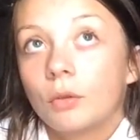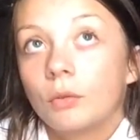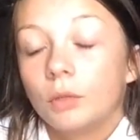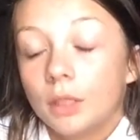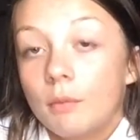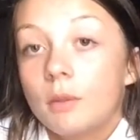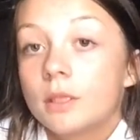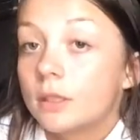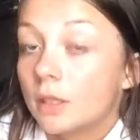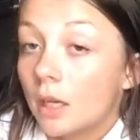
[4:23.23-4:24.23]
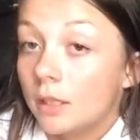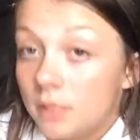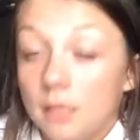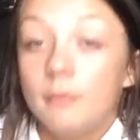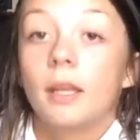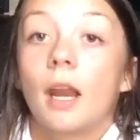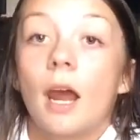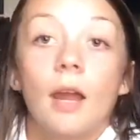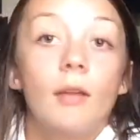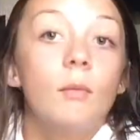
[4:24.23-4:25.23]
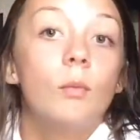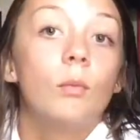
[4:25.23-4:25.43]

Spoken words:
really was a team that I